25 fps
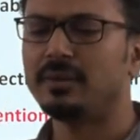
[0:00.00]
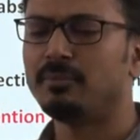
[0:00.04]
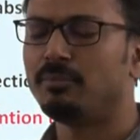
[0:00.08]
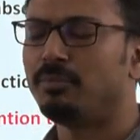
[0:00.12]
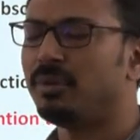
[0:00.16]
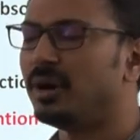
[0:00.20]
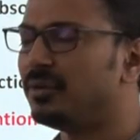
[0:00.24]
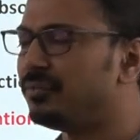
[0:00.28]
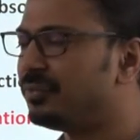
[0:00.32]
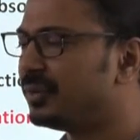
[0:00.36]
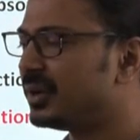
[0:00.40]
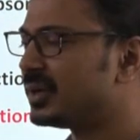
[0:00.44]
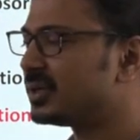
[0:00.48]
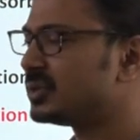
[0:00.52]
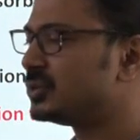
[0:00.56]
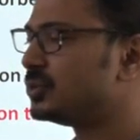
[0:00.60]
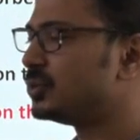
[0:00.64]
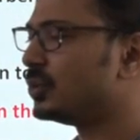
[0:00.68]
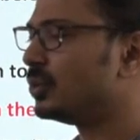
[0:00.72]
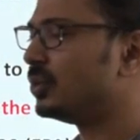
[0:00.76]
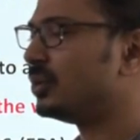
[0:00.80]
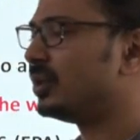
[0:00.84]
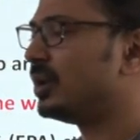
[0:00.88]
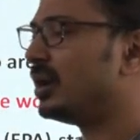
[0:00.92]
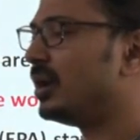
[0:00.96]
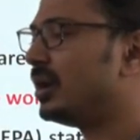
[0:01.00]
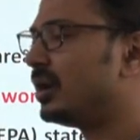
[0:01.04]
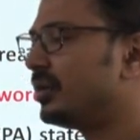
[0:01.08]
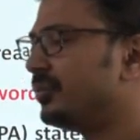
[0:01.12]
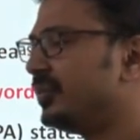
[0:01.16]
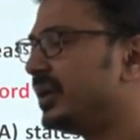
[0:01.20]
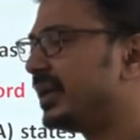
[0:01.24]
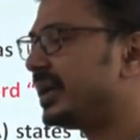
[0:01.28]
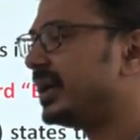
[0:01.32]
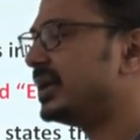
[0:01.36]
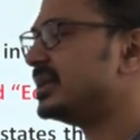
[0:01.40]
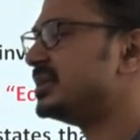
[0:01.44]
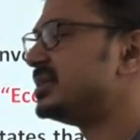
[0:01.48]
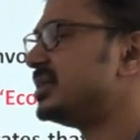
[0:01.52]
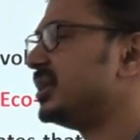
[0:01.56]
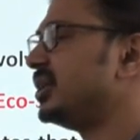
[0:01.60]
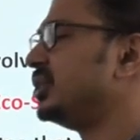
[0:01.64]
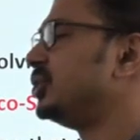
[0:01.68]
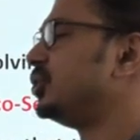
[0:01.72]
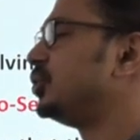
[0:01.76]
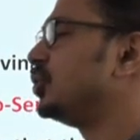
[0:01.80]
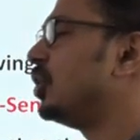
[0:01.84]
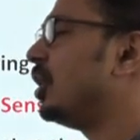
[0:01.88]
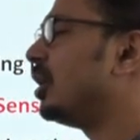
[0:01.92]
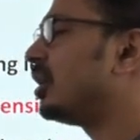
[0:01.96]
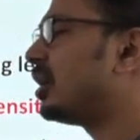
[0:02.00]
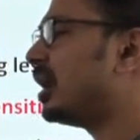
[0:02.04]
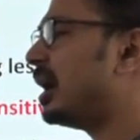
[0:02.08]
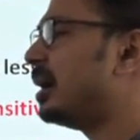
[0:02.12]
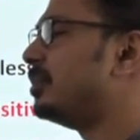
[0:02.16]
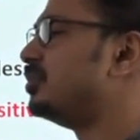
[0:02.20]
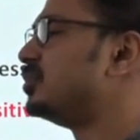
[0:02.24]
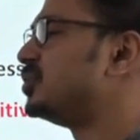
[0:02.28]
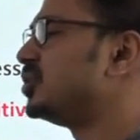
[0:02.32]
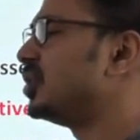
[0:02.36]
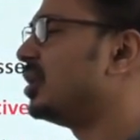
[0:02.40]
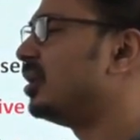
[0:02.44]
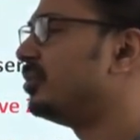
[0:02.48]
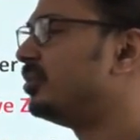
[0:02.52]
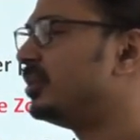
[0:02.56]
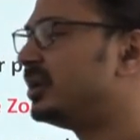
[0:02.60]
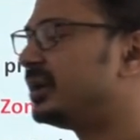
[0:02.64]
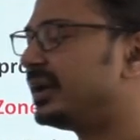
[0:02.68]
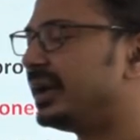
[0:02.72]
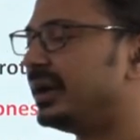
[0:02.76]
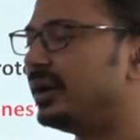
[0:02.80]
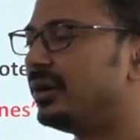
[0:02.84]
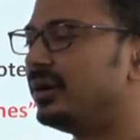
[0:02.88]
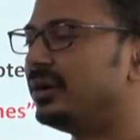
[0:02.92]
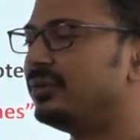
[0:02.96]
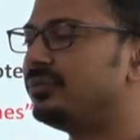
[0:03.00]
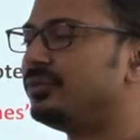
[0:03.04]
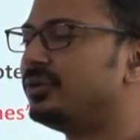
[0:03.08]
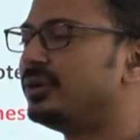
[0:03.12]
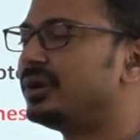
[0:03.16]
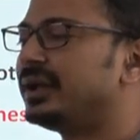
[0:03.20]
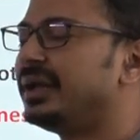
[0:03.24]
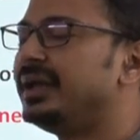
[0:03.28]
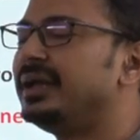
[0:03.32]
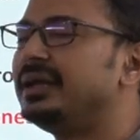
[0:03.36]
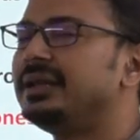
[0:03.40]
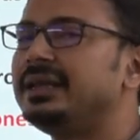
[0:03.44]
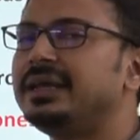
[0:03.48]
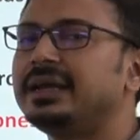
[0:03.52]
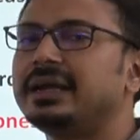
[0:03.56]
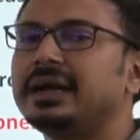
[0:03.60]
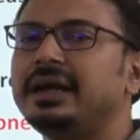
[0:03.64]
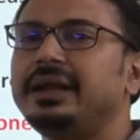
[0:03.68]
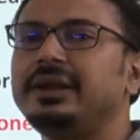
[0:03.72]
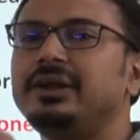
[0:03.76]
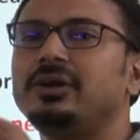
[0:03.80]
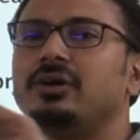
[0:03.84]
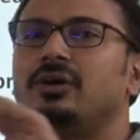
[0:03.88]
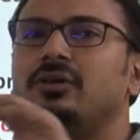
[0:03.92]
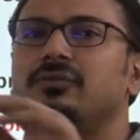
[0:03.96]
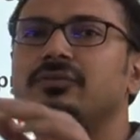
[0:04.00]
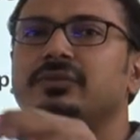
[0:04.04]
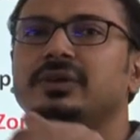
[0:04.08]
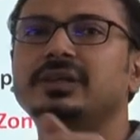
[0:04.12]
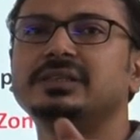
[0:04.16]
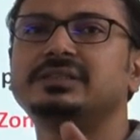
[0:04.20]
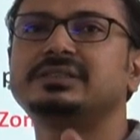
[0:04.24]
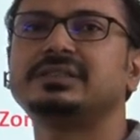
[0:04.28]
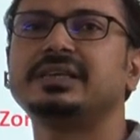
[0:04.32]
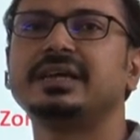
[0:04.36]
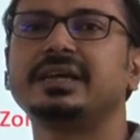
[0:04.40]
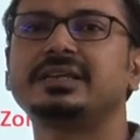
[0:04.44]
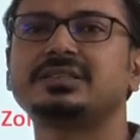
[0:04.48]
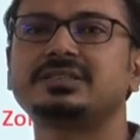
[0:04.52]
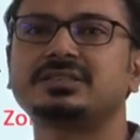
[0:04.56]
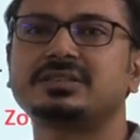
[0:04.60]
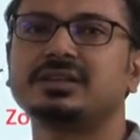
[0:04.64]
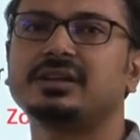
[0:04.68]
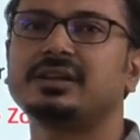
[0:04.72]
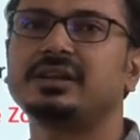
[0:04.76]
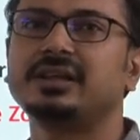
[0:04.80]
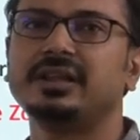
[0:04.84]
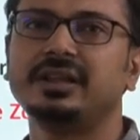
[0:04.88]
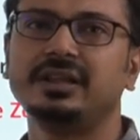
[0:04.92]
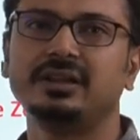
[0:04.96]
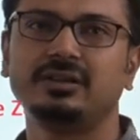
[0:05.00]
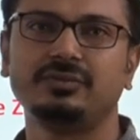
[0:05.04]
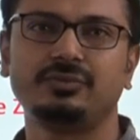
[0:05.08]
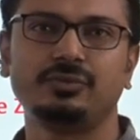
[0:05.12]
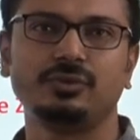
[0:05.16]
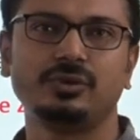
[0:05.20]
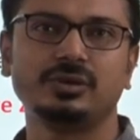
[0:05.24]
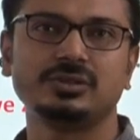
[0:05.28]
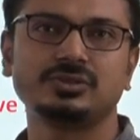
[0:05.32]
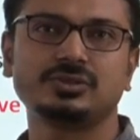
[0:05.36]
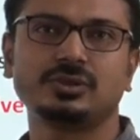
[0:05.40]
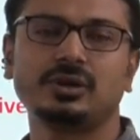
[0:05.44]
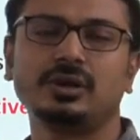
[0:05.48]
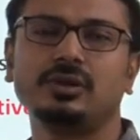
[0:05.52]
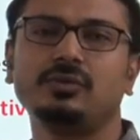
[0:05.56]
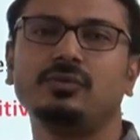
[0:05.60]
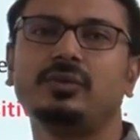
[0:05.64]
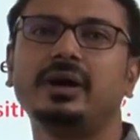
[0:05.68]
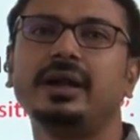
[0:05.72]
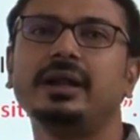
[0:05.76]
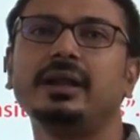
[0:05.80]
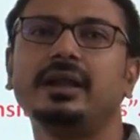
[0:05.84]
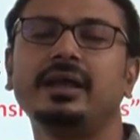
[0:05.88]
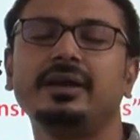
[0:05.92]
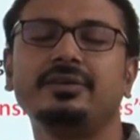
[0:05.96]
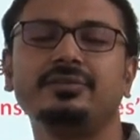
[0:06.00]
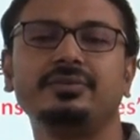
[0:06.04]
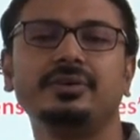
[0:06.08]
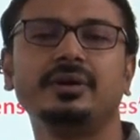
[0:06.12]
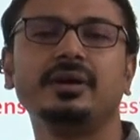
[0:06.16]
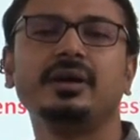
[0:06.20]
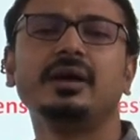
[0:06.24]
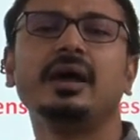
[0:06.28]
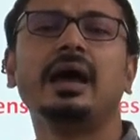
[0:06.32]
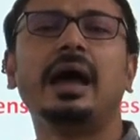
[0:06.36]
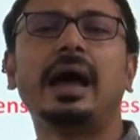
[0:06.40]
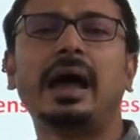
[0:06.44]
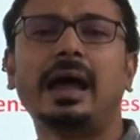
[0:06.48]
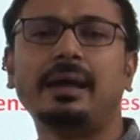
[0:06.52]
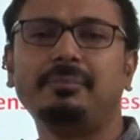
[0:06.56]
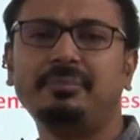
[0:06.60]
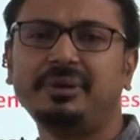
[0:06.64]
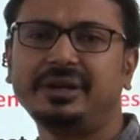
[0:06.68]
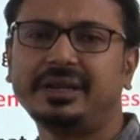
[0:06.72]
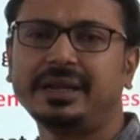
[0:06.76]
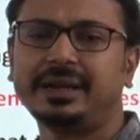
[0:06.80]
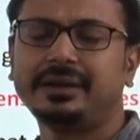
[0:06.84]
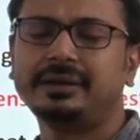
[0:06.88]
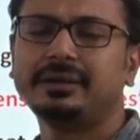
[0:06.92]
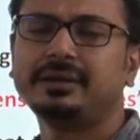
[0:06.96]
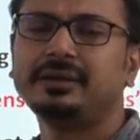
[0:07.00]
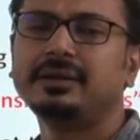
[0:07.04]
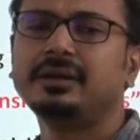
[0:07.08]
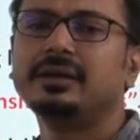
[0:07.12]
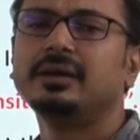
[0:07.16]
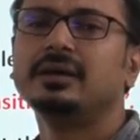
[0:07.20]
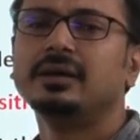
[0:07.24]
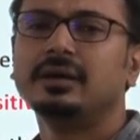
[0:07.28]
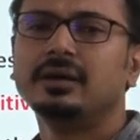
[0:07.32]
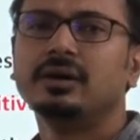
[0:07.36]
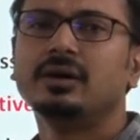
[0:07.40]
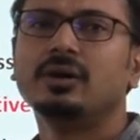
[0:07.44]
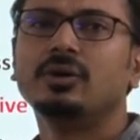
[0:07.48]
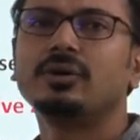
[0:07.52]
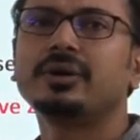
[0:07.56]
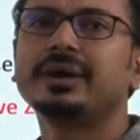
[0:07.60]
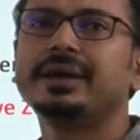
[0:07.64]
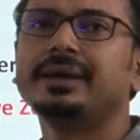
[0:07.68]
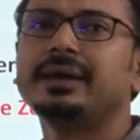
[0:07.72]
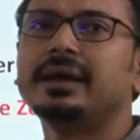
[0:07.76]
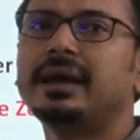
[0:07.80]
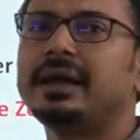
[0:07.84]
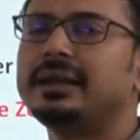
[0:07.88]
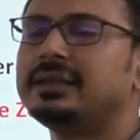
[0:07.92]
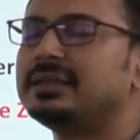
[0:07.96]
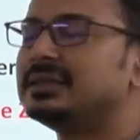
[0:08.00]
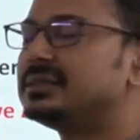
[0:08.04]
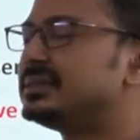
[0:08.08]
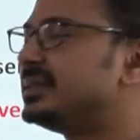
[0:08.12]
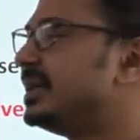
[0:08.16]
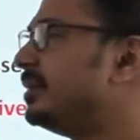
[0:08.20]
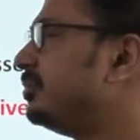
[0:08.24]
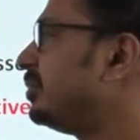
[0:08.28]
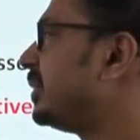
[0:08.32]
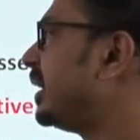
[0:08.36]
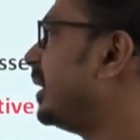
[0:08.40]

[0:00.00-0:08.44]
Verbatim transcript: buffer zone, or we can say shock absorber uh, for any kind of, let's say, external influence on wildlife habitat. Okay, at the same